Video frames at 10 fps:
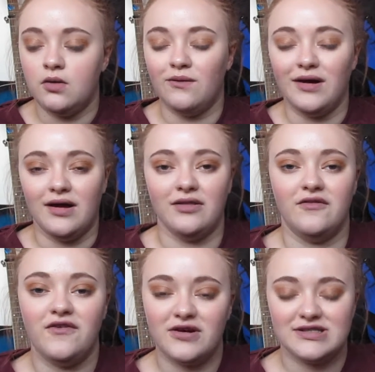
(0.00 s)
were the
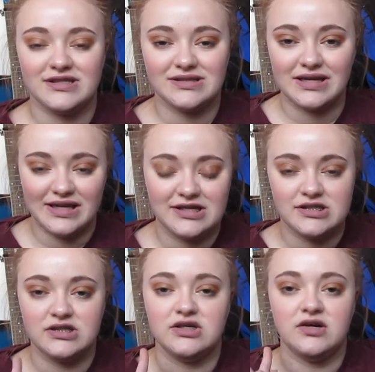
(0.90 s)
Fox's
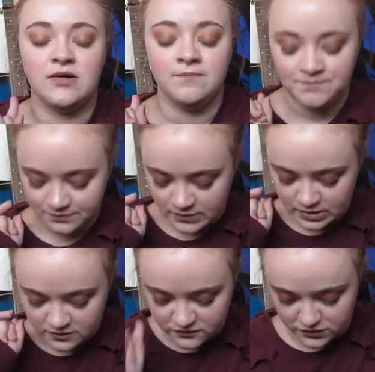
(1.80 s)
Glacier
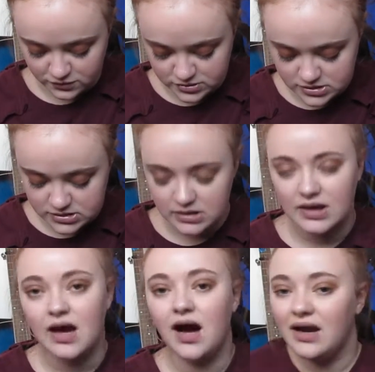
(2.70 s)
Fruits.
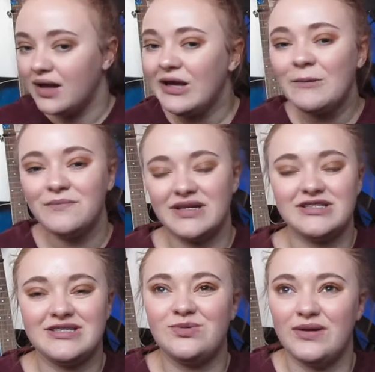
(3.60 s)
I like
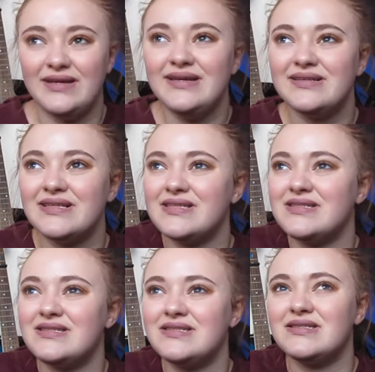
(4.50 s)
mint
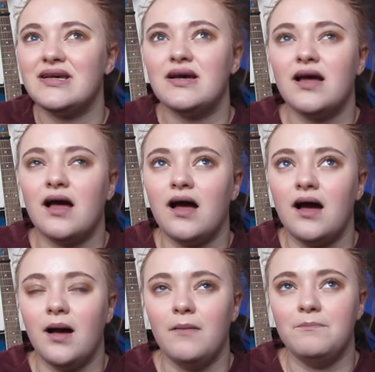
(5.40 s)
sweets,
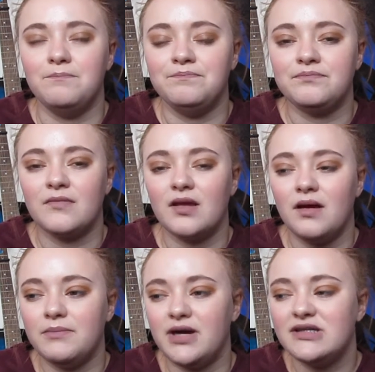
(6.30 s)

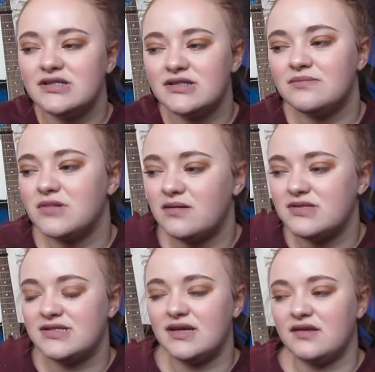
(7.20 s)
but I just
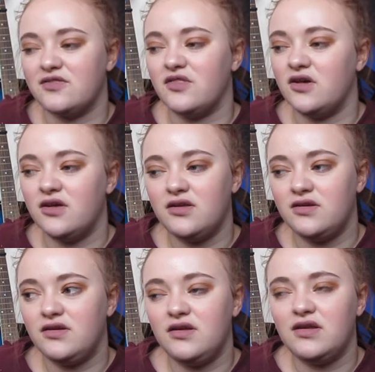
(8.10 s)
sometimes think that
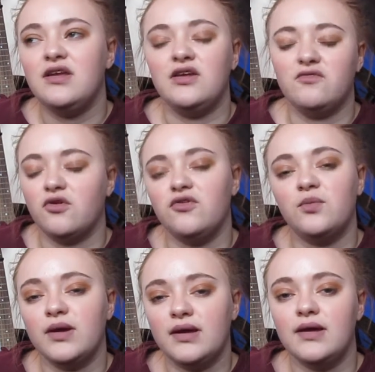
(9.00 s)
you need a fruit
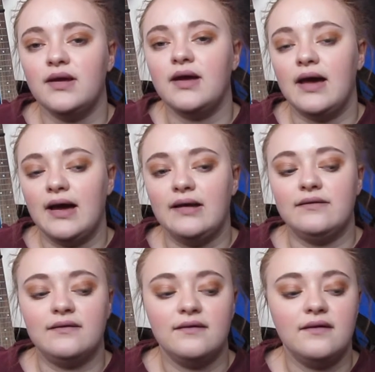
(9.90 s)
sweet,
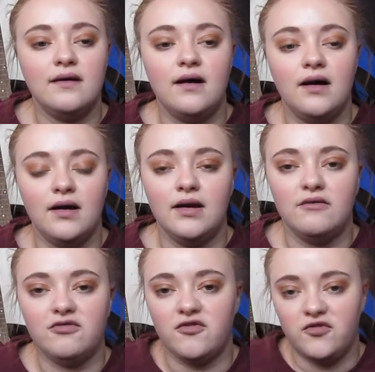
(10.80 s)
and I
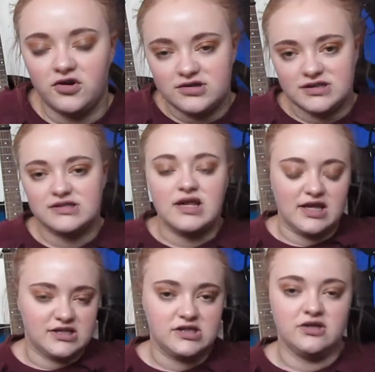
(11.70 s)
love the Fox's
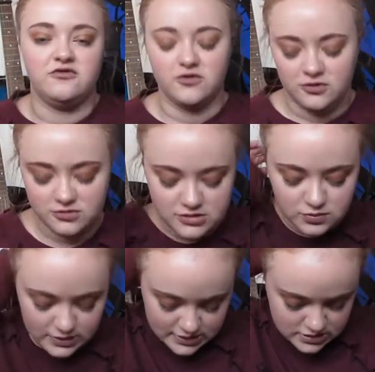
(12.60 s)
Glacier Fruit
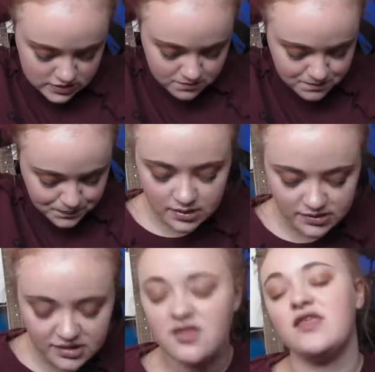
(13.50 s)
Sweets.
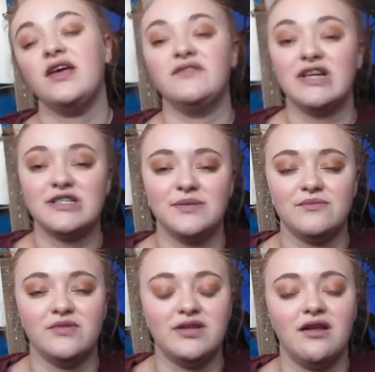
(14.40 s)
Another thing I've actually
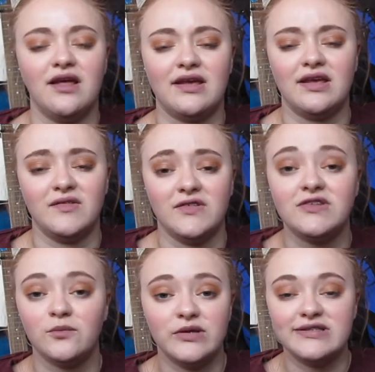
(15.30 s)
been really liking for
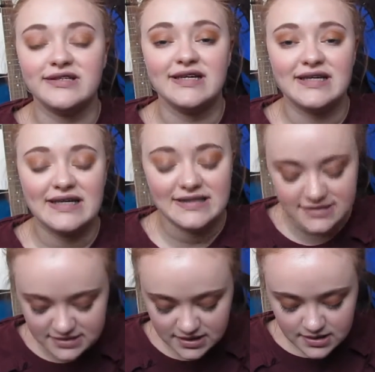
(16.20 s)
some reason
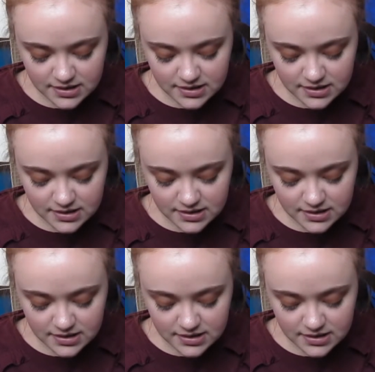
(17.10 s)
is